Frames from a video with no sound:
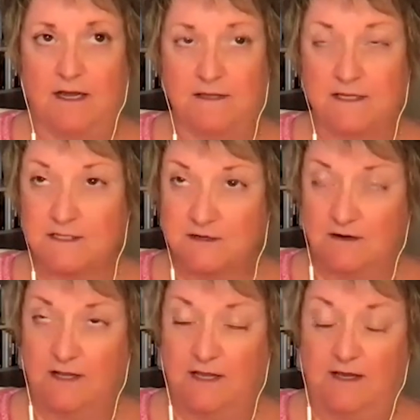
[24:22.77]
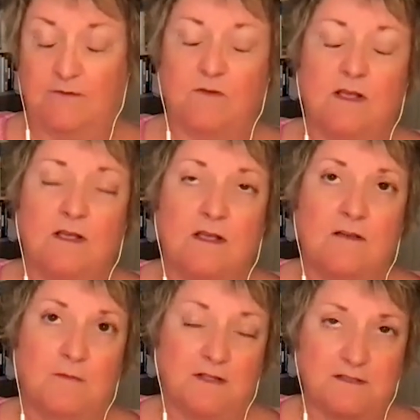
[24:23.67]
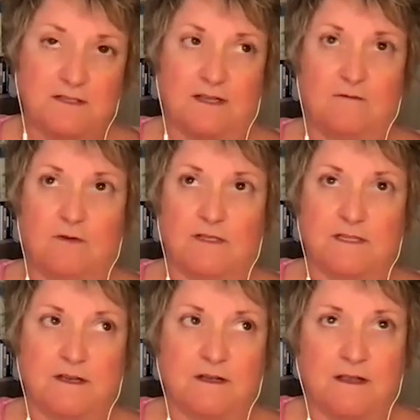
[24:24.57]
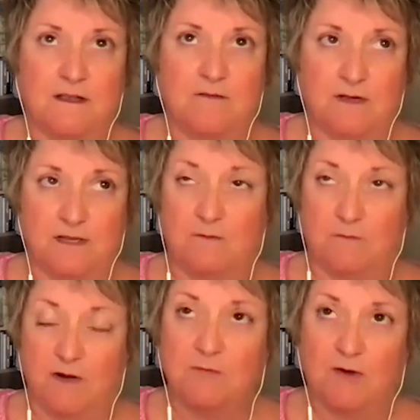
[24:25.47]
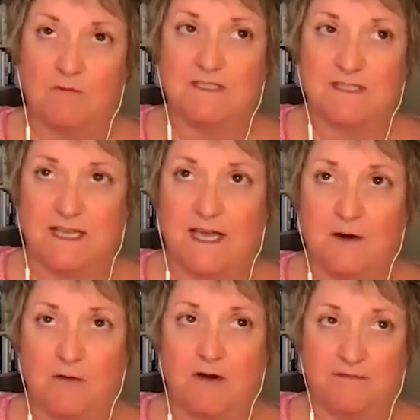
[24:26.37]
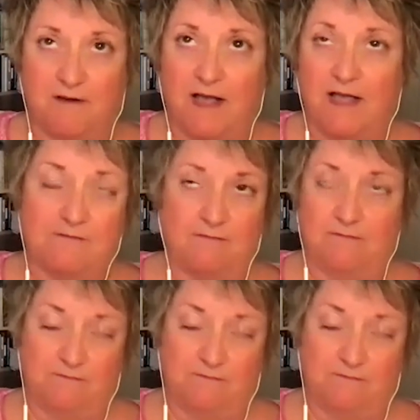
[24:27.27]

Now this hurricane, Milton, at one point was a category 5.